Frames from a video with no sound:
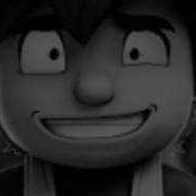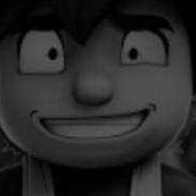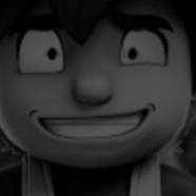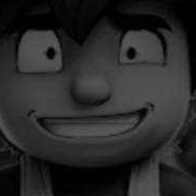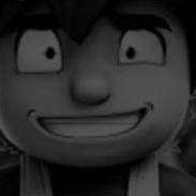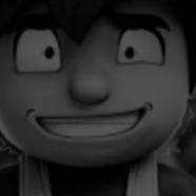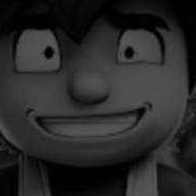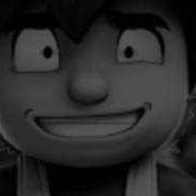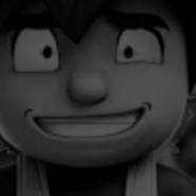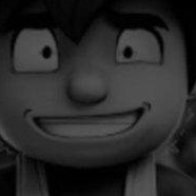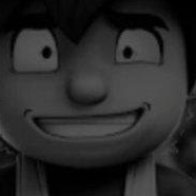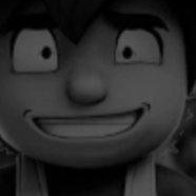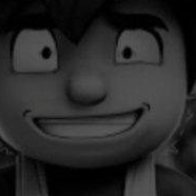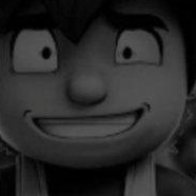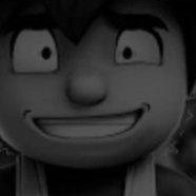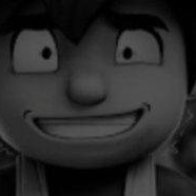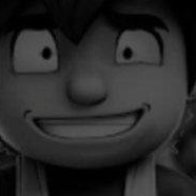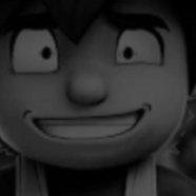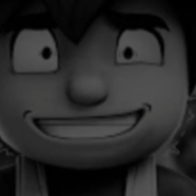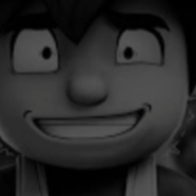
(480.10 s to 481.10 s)

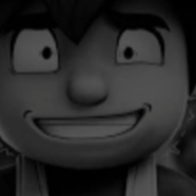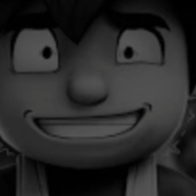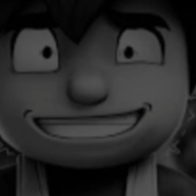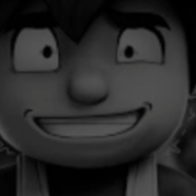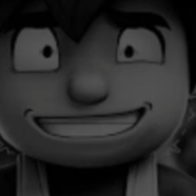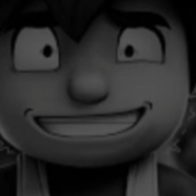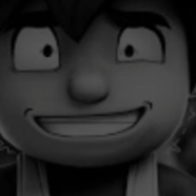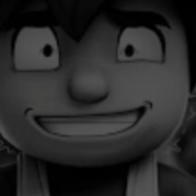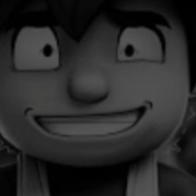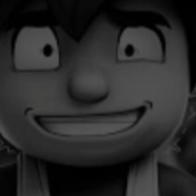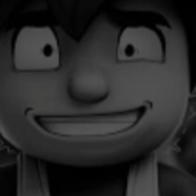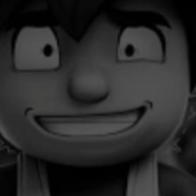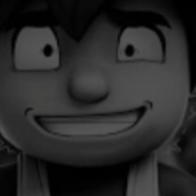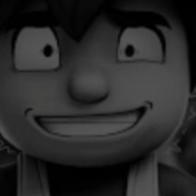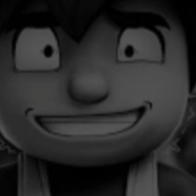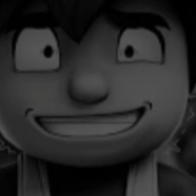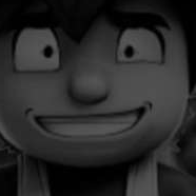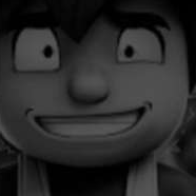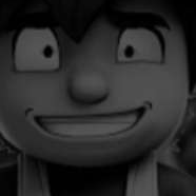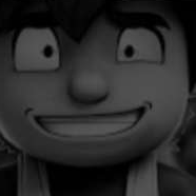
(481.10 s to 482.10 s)

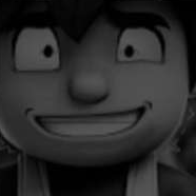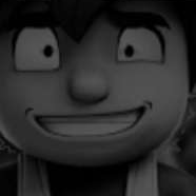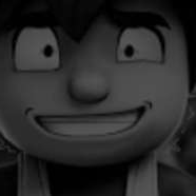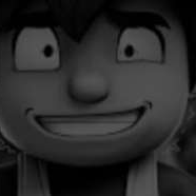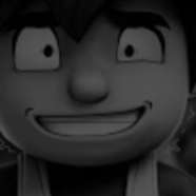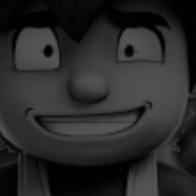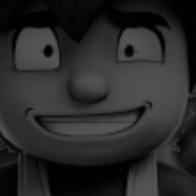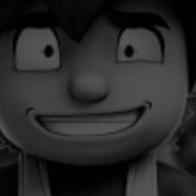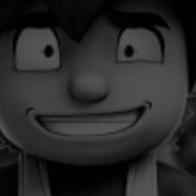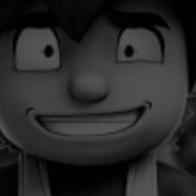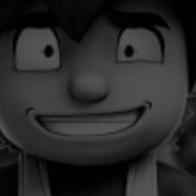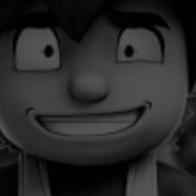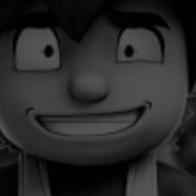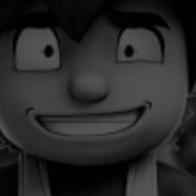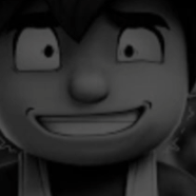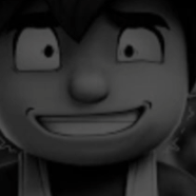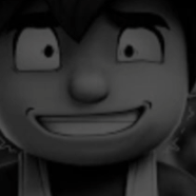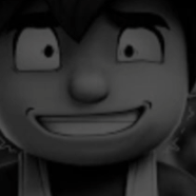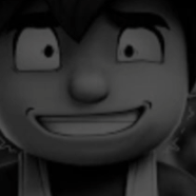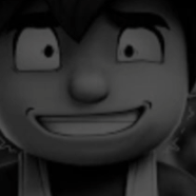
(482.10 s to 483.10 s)

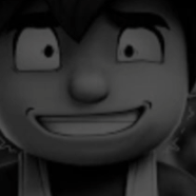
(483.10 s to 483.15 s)
(no lip movement)